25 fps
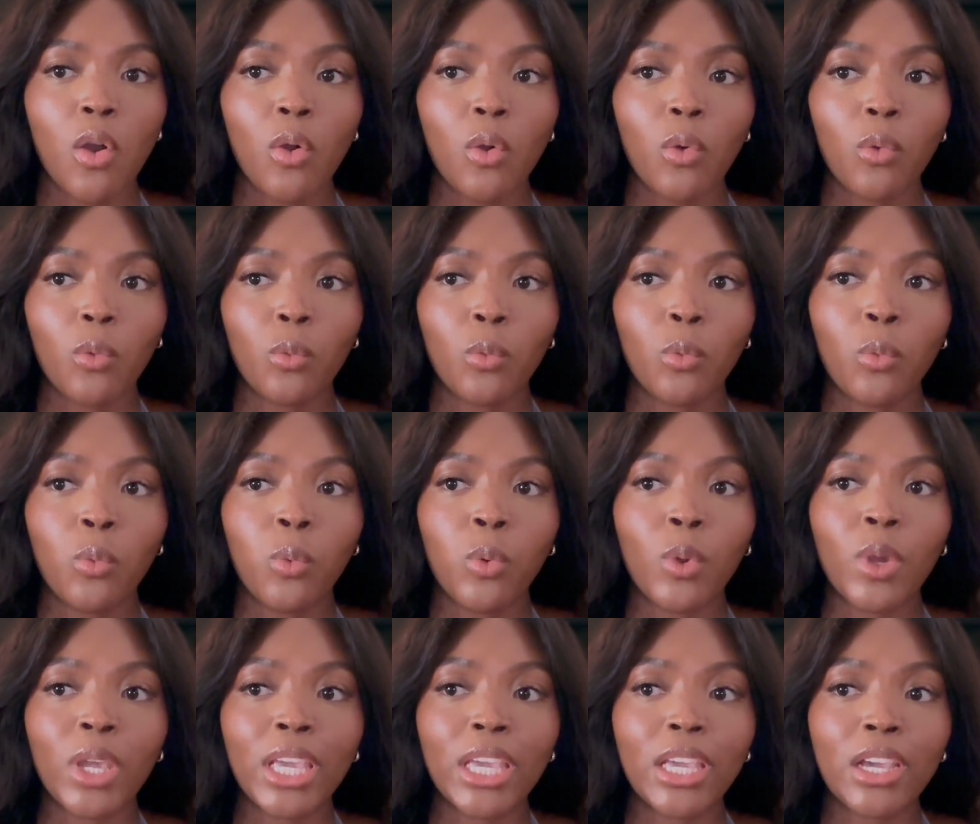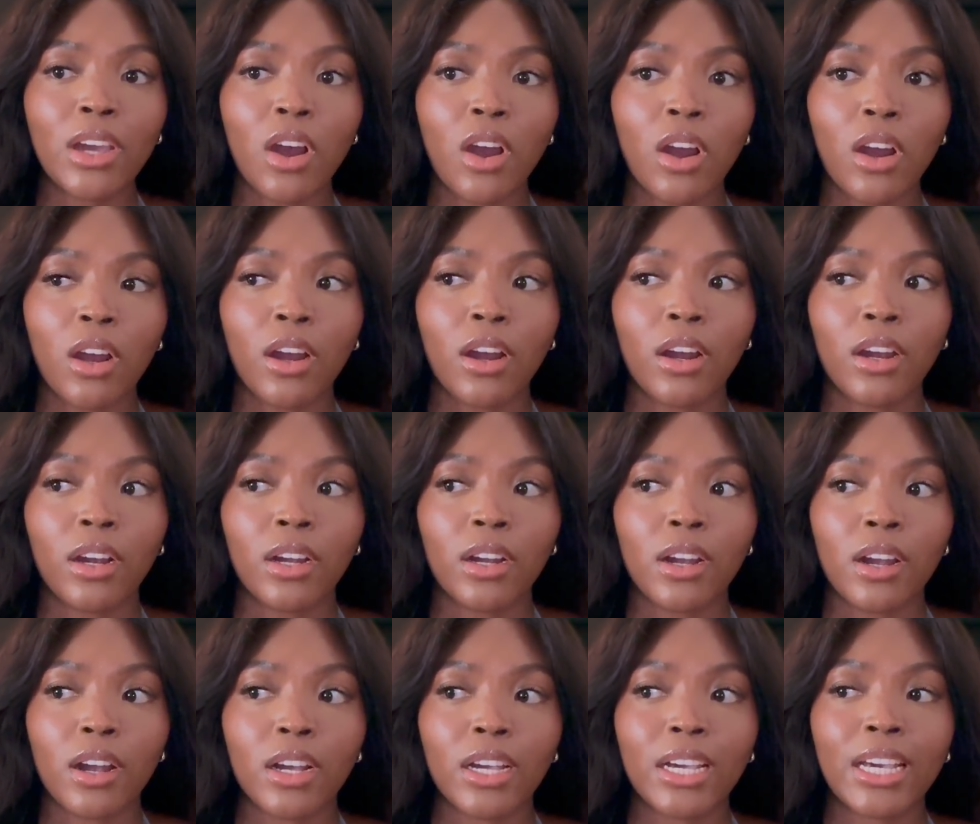we
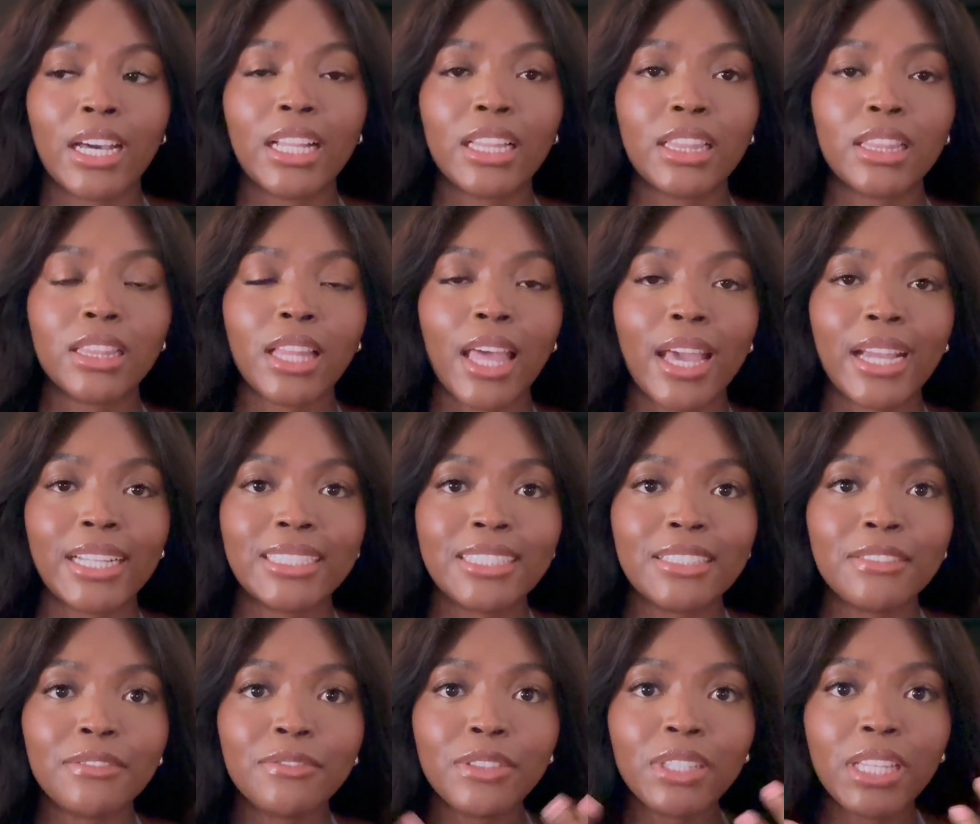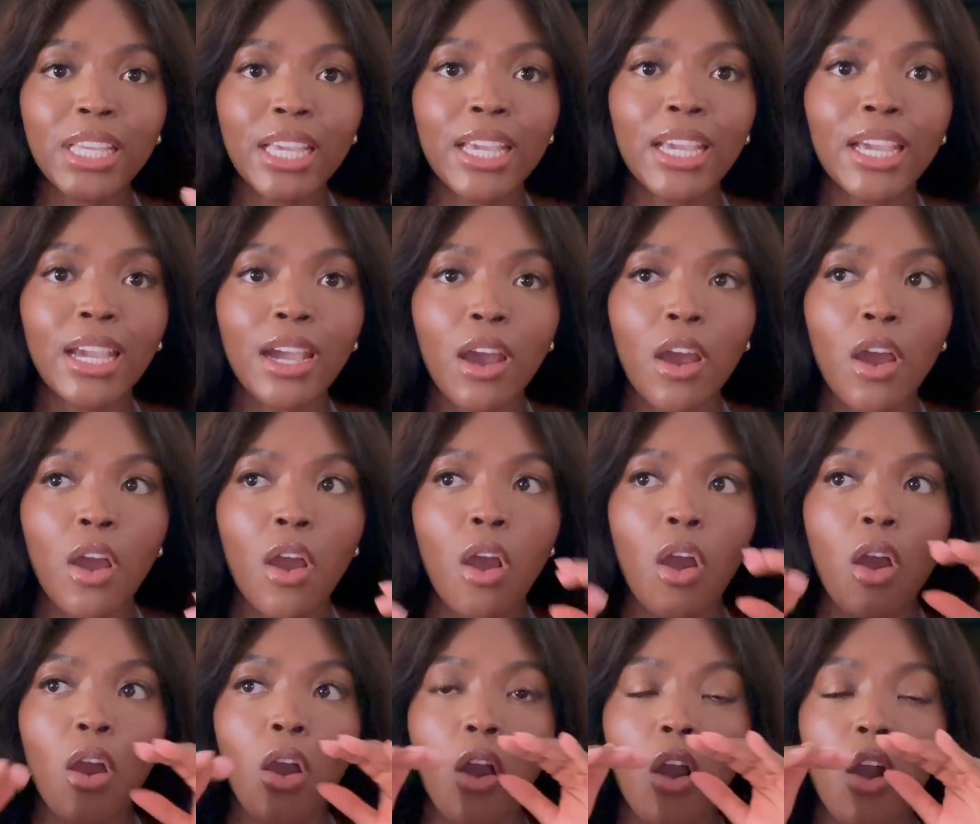are collectively
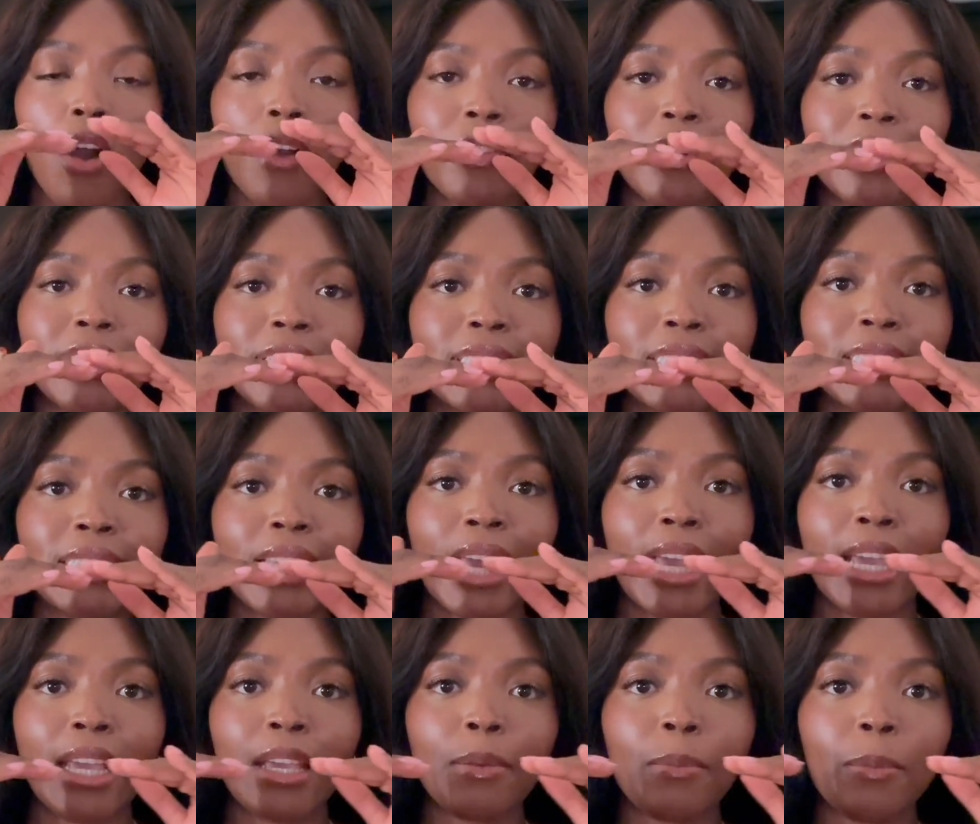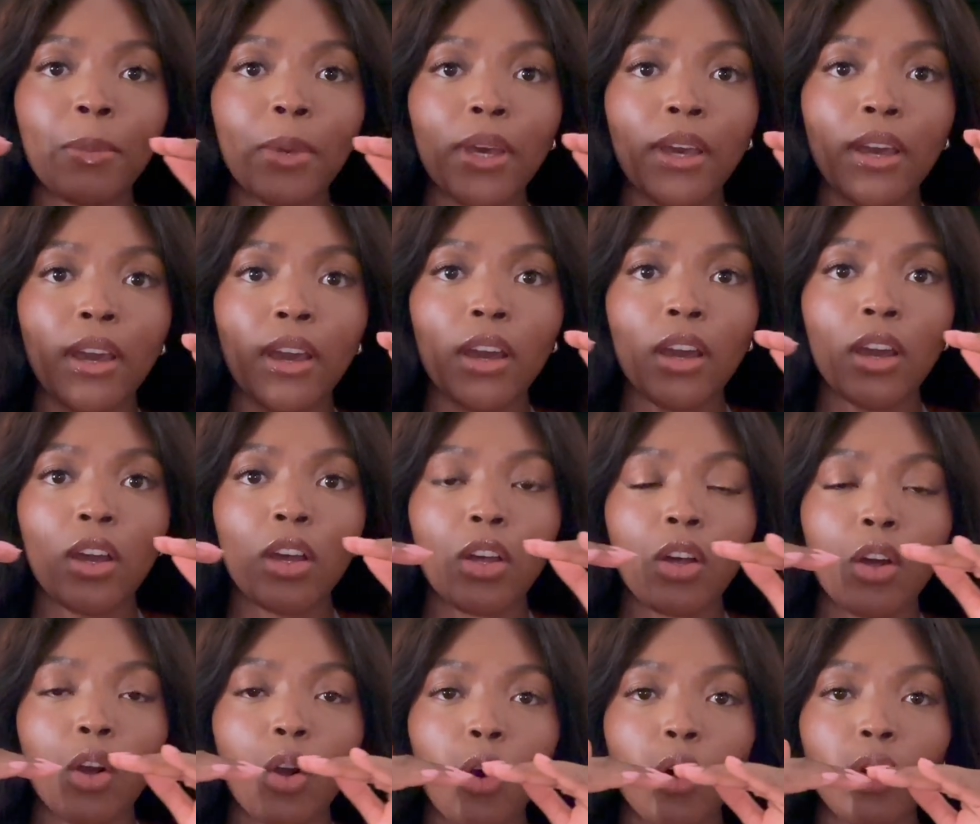on the same
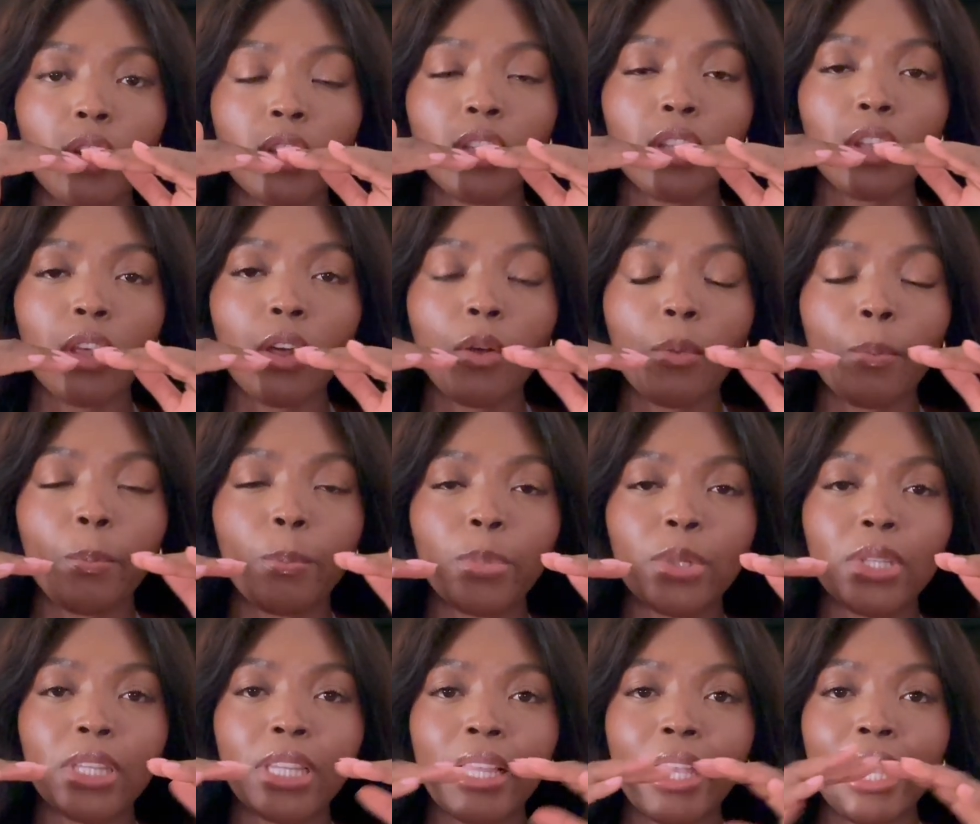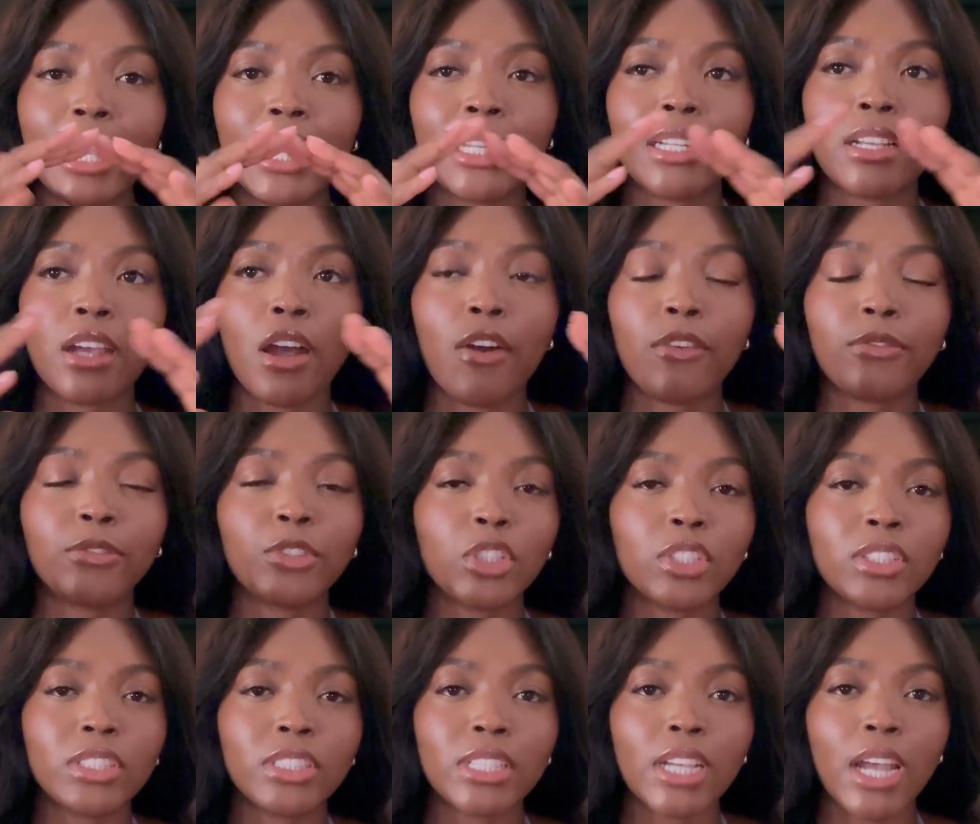plane of
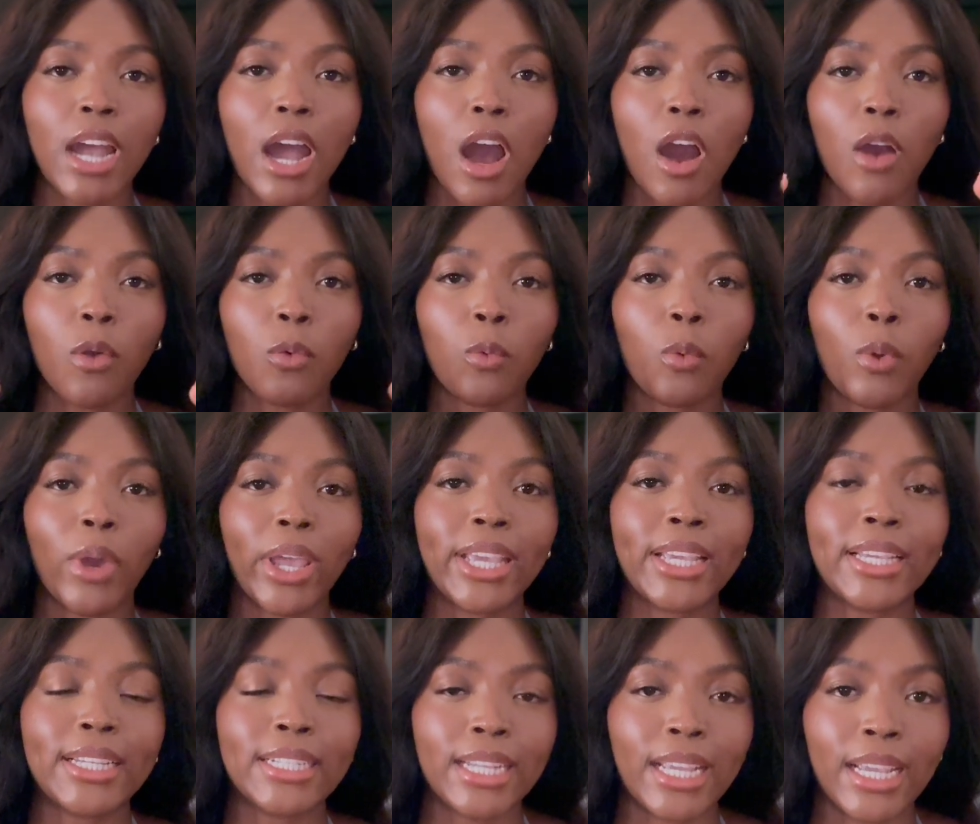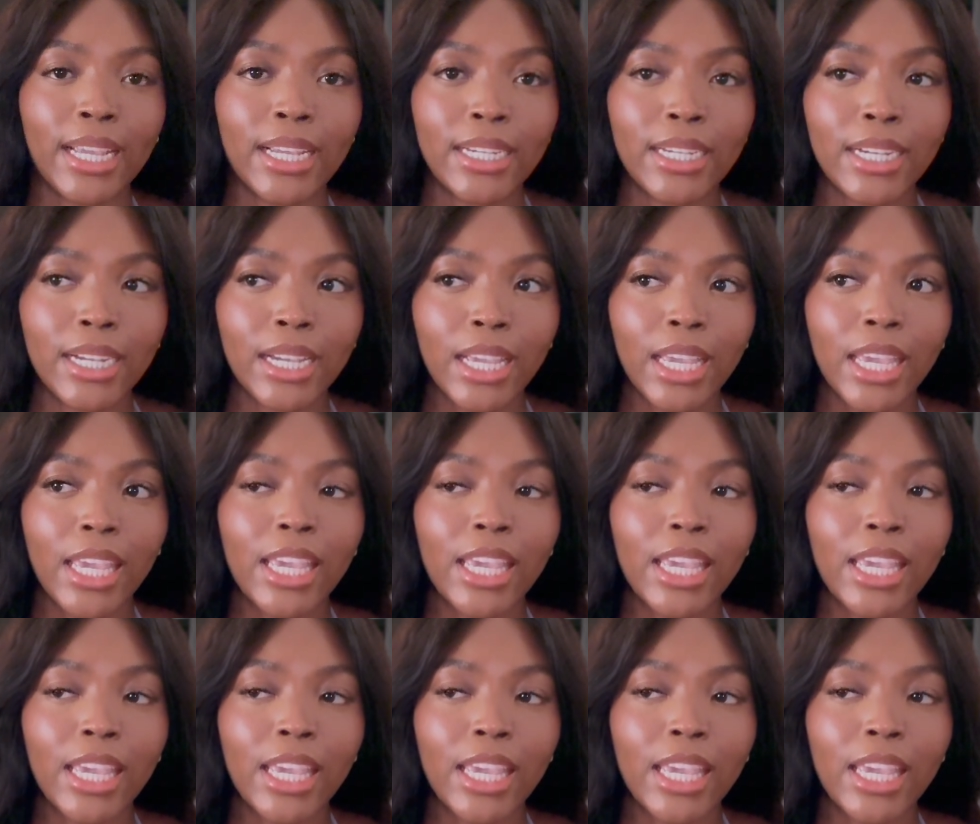just awakening.